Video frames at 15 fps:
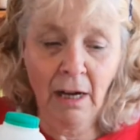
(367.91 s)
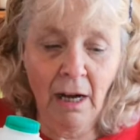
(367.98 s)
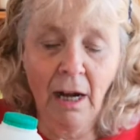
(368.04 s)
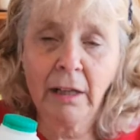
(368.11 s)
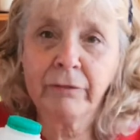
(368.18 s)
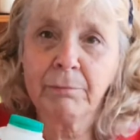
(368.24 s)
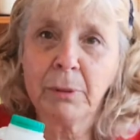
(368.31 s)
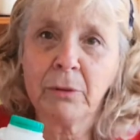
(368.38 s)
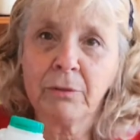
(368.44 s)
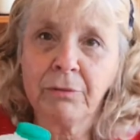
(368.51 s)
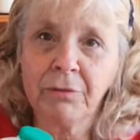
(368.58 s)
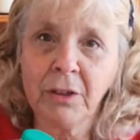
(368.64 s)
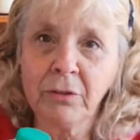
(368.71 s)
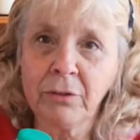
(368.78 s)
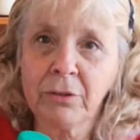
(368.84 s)
I've put
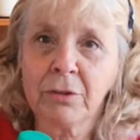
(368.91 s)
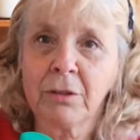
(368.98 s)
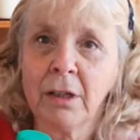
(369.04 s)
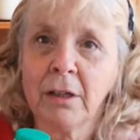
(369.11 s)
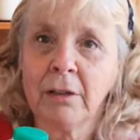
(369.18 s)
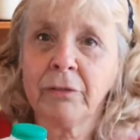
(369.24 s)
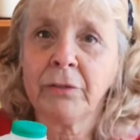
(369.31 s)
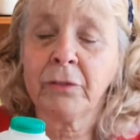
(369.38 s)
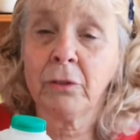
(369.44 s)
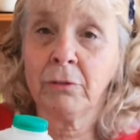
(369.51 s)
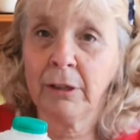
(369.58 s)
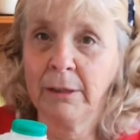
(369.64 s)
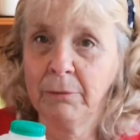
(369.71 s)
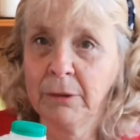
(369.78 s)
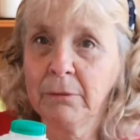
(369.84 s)
photographs, or
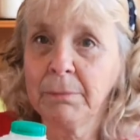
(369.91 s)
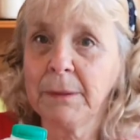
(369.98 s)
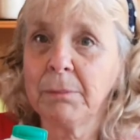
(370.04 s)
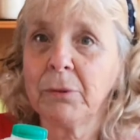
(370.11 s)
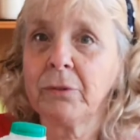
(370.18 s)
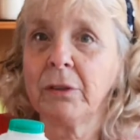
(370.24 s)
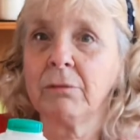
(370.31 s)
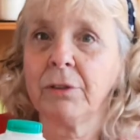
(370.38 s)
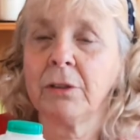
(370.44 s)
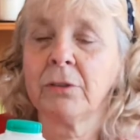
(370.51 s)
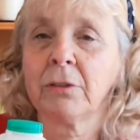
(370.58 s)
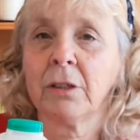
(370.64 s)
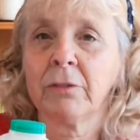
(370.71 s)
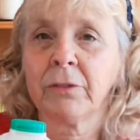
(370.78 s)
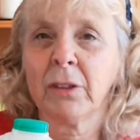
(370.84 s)
I will be putting
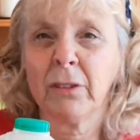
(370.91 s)
photographs